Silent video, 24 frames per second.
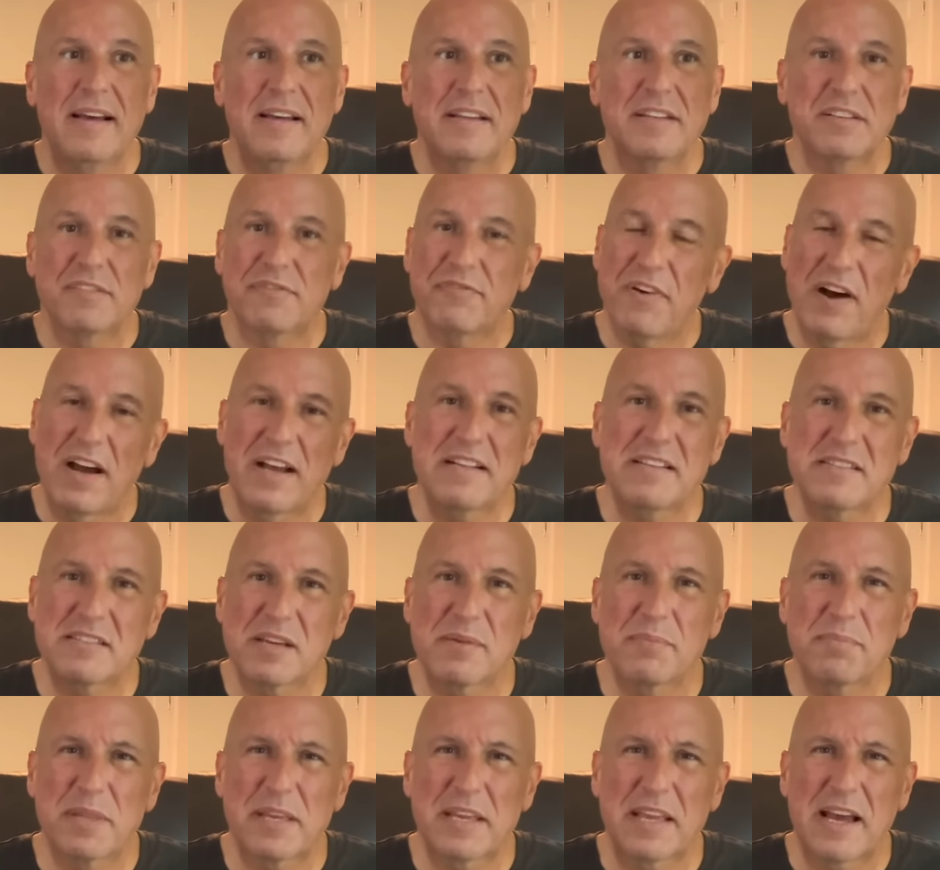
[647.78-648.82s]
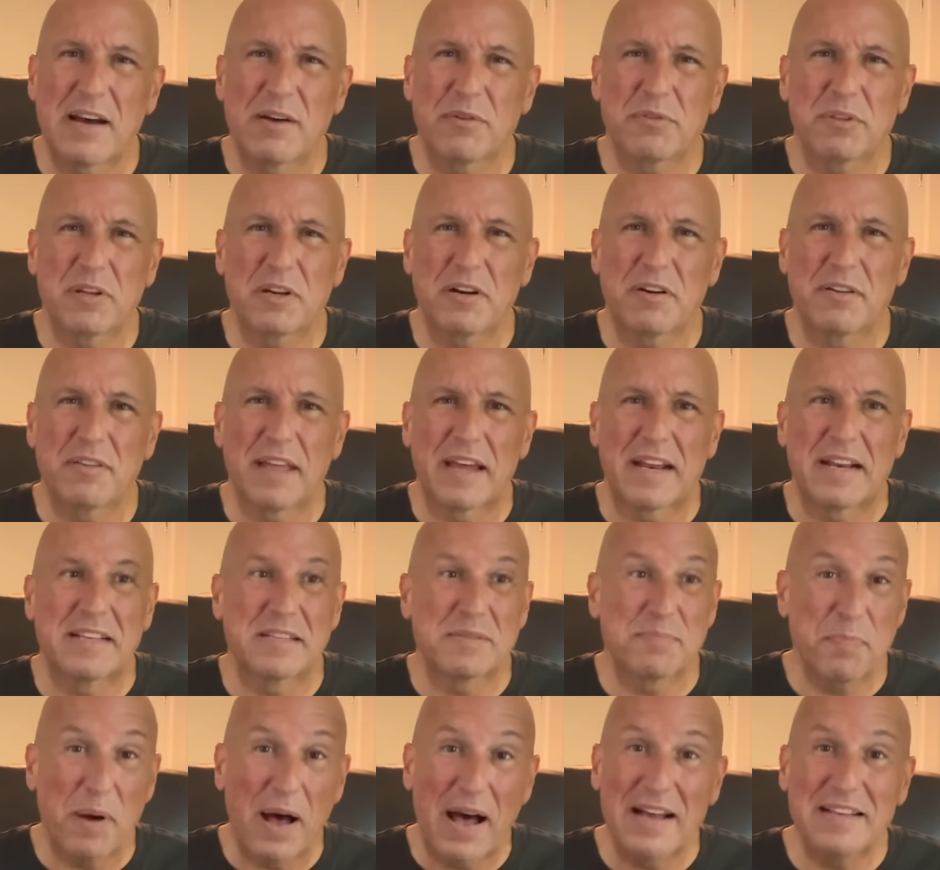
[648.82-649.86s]
To find something out there that
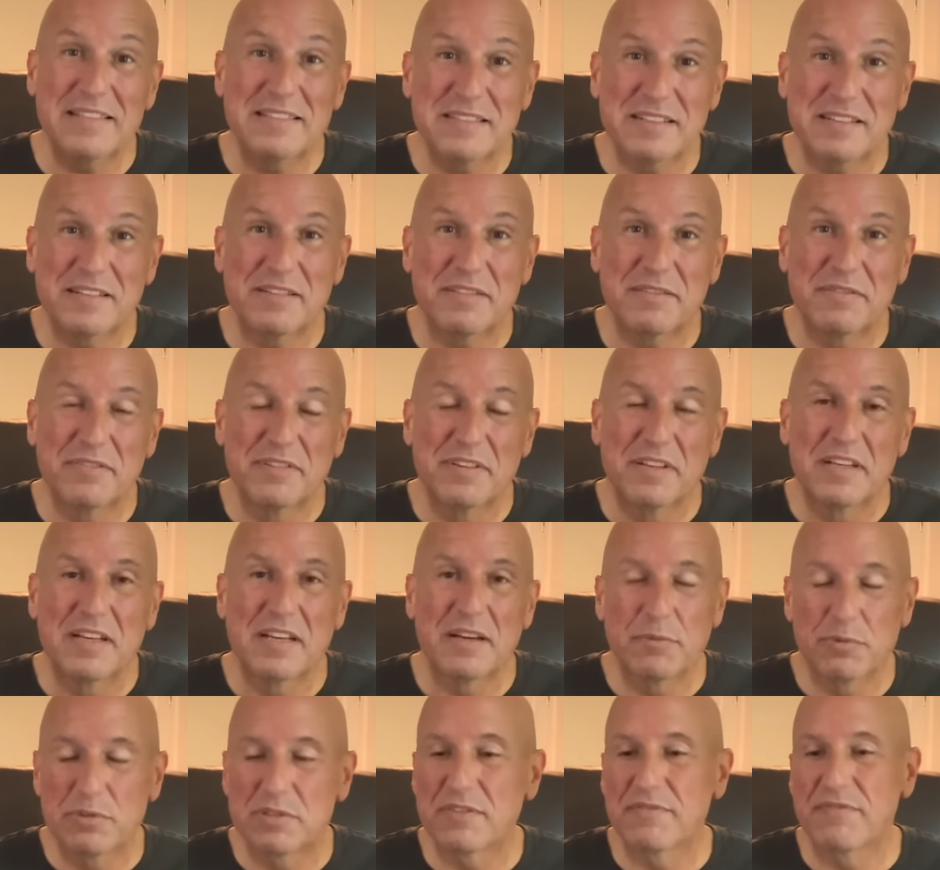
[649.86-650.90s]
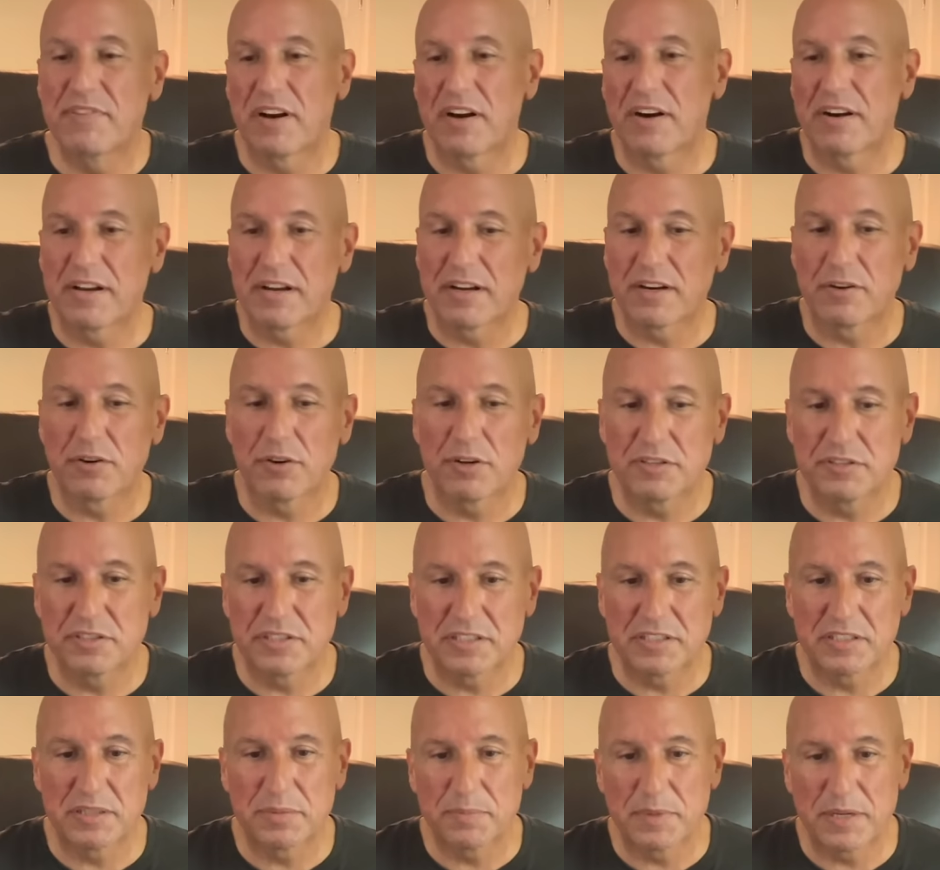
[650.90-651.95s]
is positive, it was very
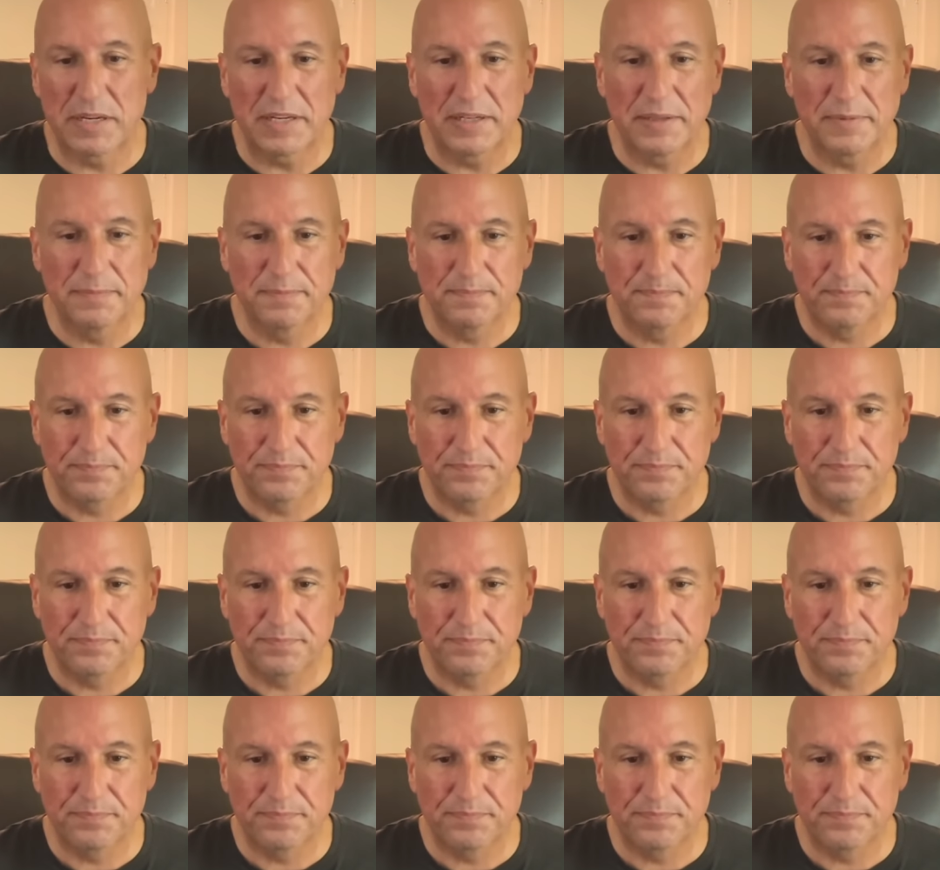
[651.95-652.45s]
encouraging to me.